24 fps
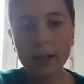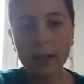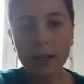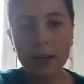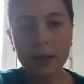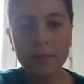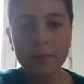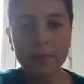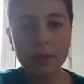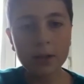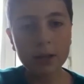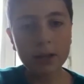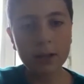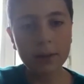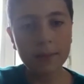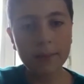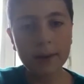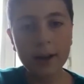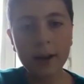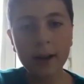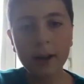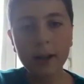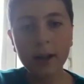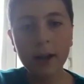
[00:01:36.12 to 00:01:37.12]
name is
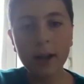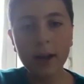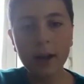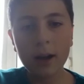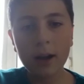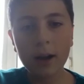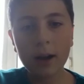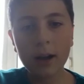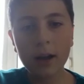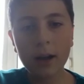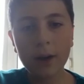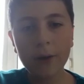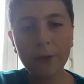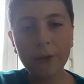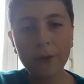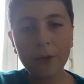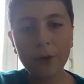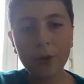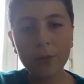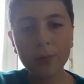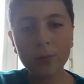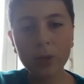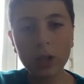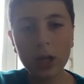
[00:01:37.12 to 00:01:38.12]
Ataberk. I am
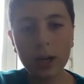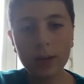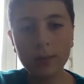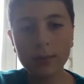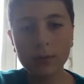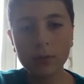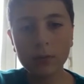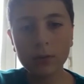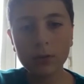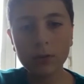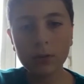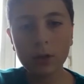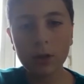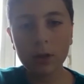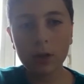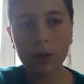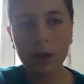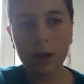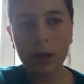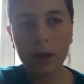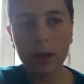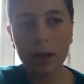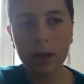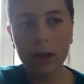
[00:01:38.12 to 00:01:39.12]
from Trabzon,
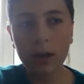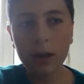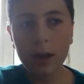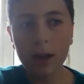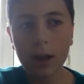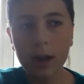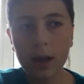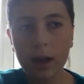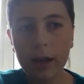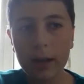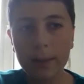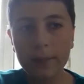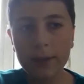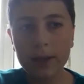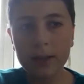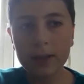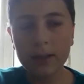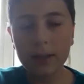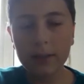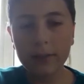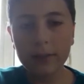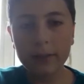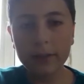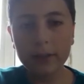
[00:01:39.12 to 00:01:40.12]
Turkey. I am a
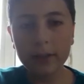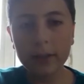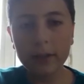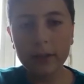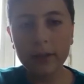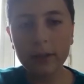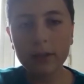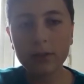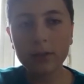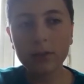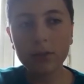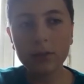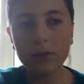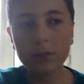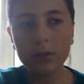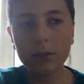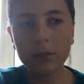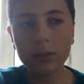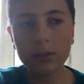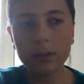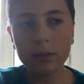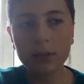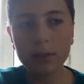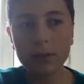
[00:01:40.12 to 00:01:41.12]
7th grade
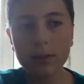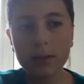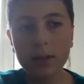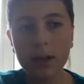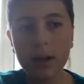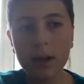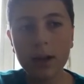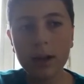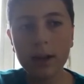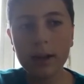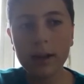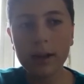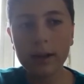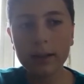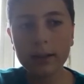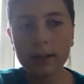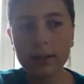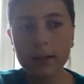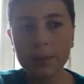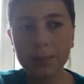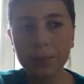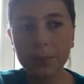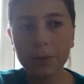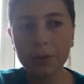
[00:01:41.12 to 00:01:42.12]
student. I like
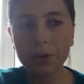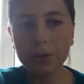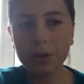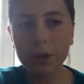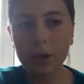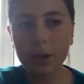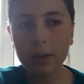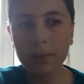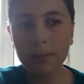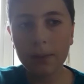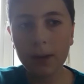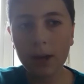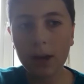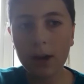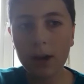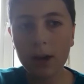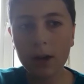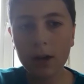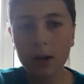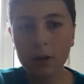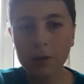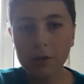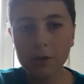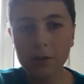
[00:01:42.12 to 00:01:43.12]
this project
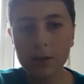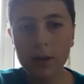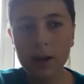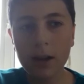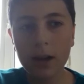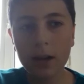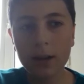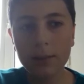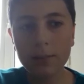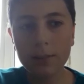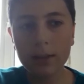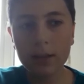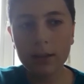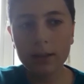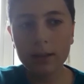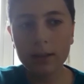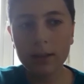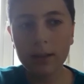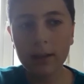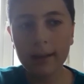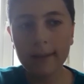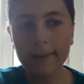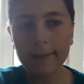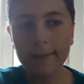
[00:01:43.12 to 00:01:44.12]
because I meet
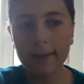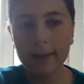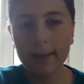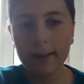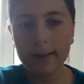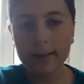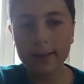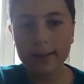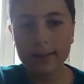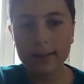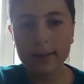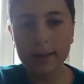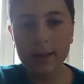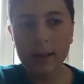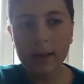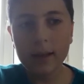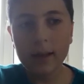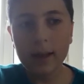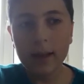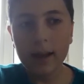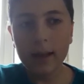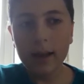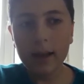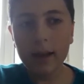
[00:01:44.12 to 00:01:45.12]
new friends
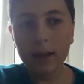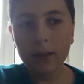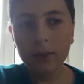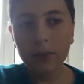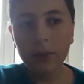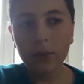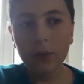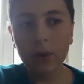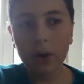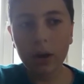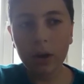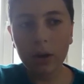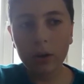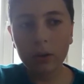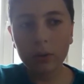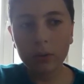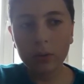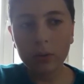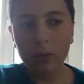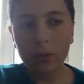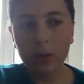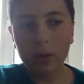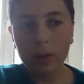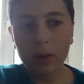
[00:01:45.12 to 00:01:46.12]
and
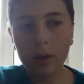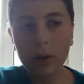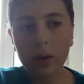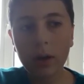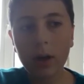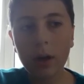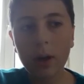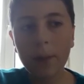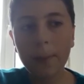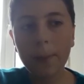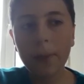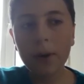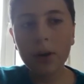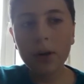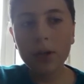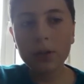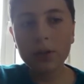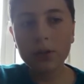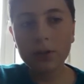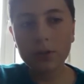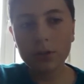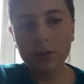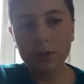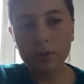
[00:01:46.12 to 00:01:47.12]
found
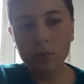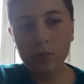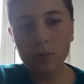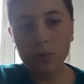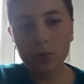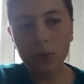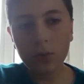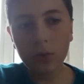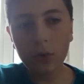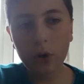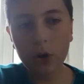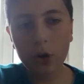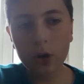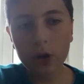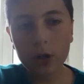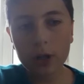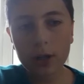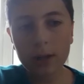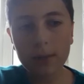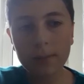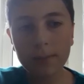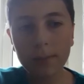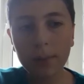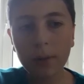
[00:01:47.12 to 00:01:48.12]
opportunities for
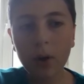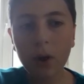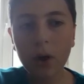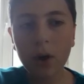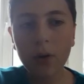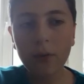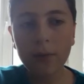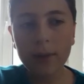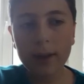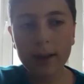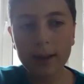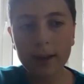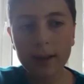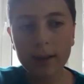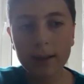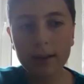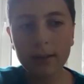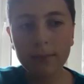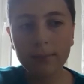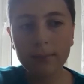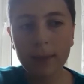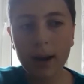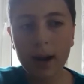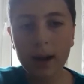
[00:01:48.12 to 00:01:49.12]
improving
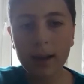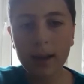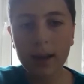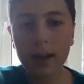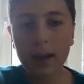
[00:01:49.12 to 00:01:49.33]
my